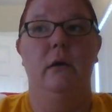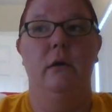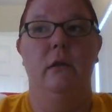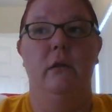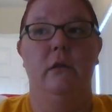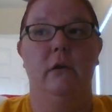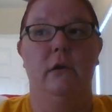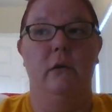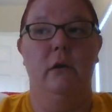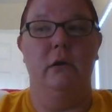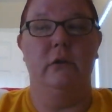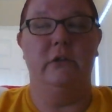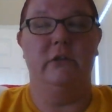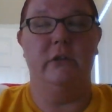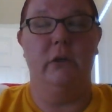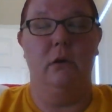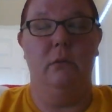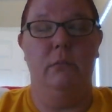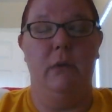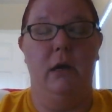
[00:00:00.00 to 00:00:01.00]
There are
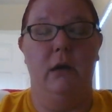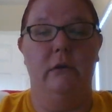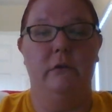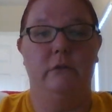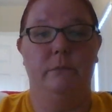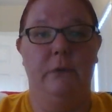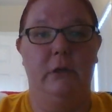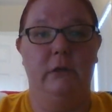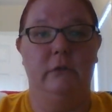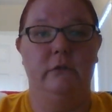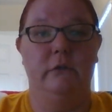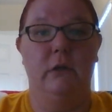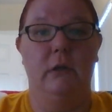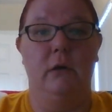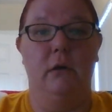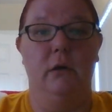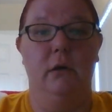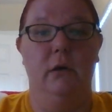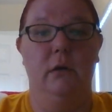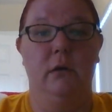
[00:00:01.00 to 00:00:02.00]
some aspects
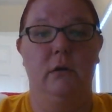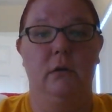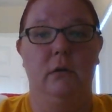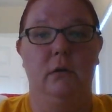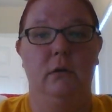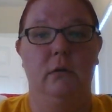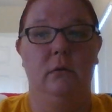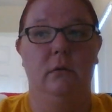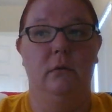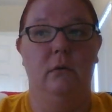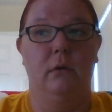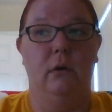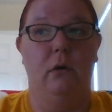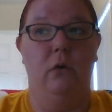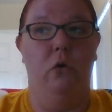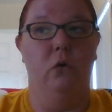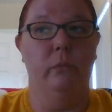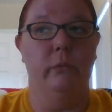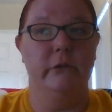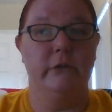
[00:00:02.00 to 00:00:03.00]
that are
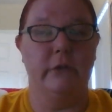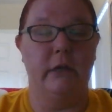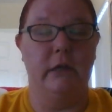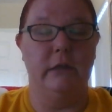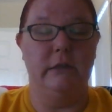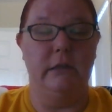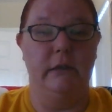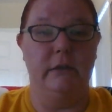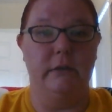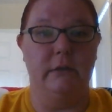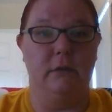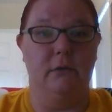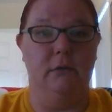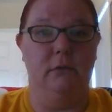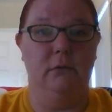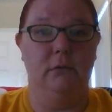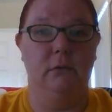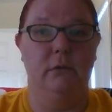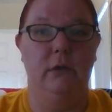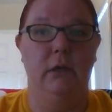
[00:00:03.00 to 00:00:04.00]
almost
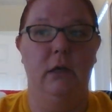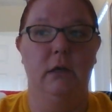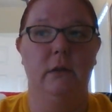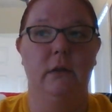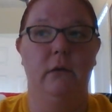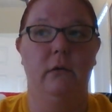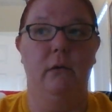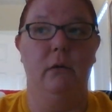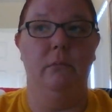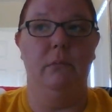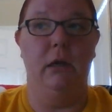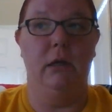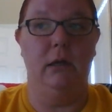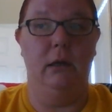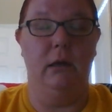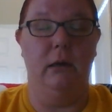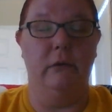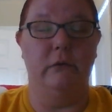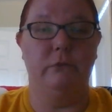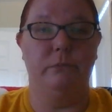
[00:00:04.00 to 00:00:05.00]
identical, and there are
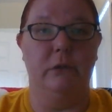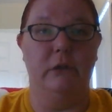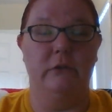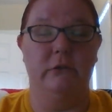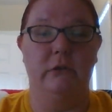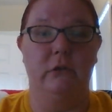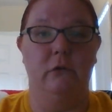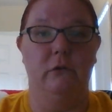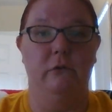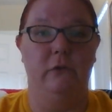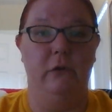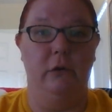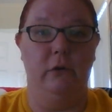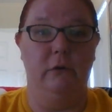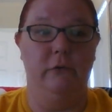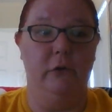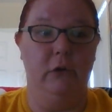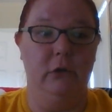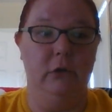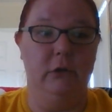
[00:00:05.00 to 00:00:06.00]
many aspects that are very,
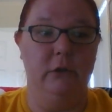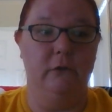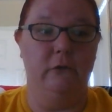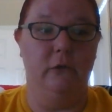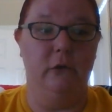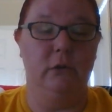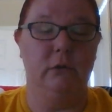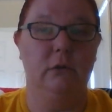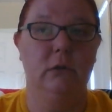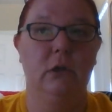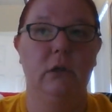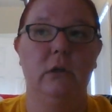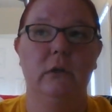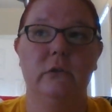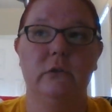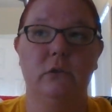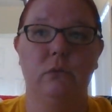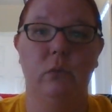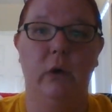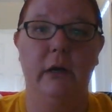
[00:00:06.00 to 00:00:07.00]
very different.
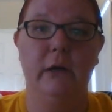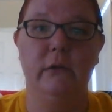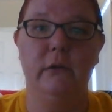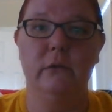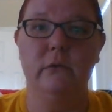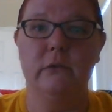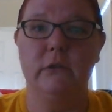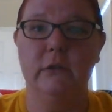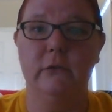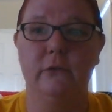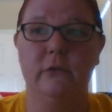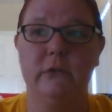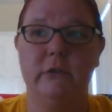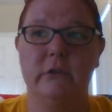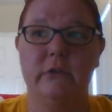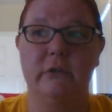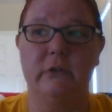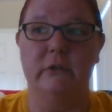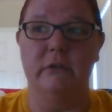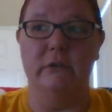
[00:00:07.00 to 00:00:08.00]
So why do those
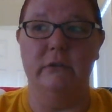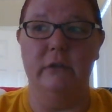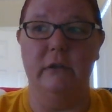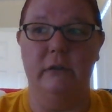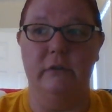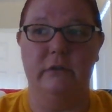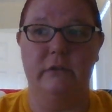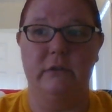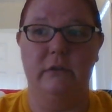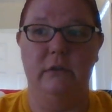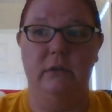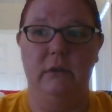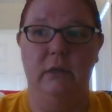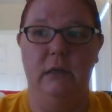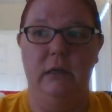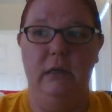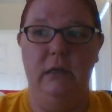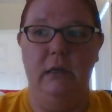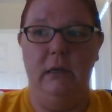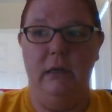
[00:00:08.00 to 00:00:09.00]
differences exist?
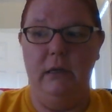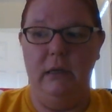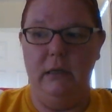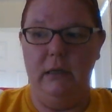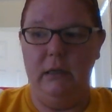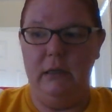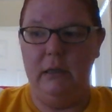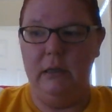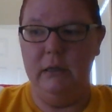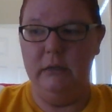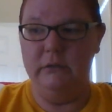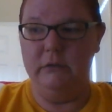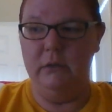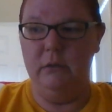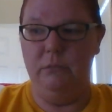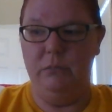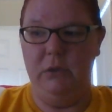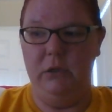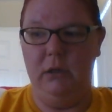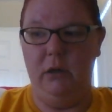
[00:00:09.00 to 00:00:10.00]
Is
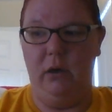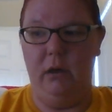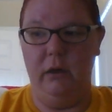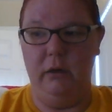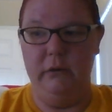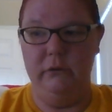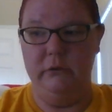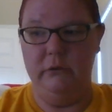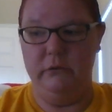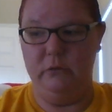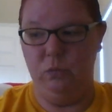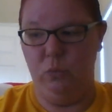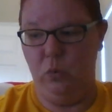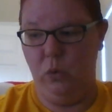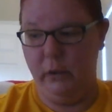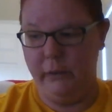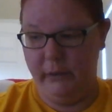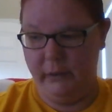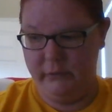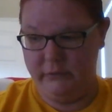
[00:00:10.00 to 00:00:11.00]
it because
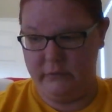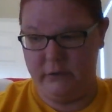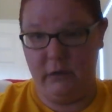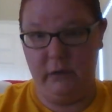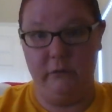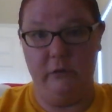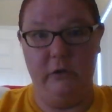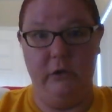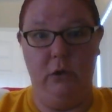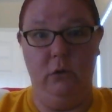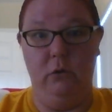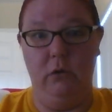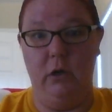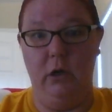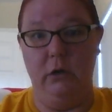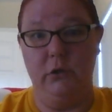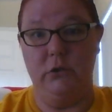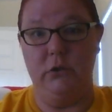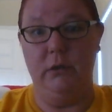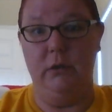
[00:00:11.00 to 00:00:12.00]
one has to cover the whole
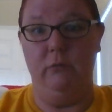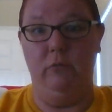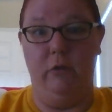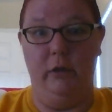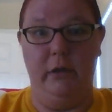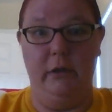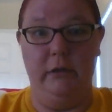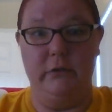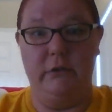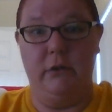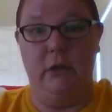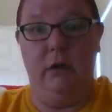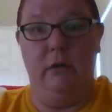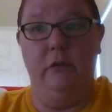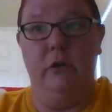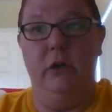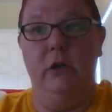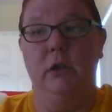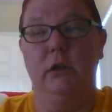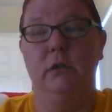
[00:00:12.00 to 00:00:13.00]
country and one has to
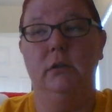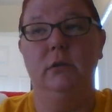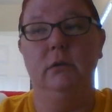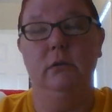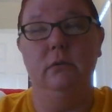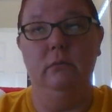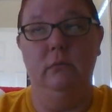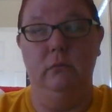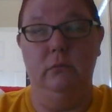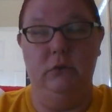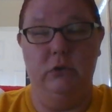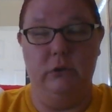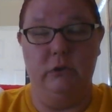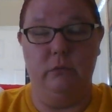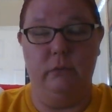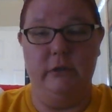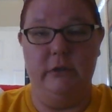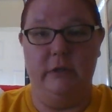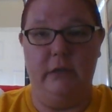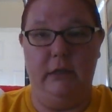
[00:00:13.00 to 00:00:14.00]
cover just
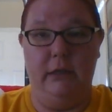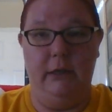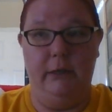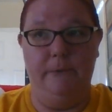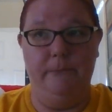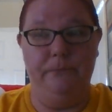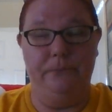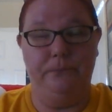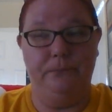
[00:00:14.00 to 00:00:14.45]
one state?